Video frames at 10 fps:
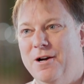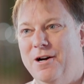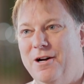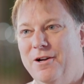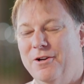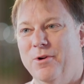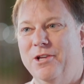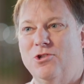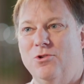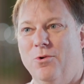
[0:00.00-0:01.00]
A
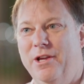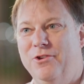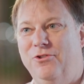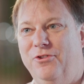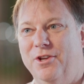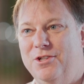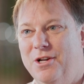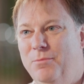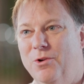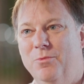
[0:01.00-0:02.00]
great story is
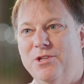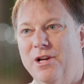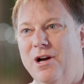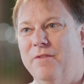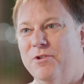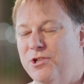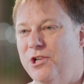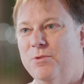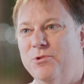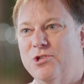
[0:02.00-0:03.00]
that Milton was in a
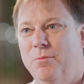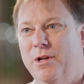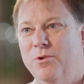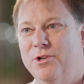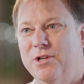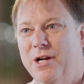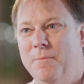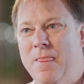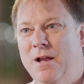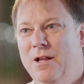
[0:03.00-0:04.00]
conversation with somebody one time,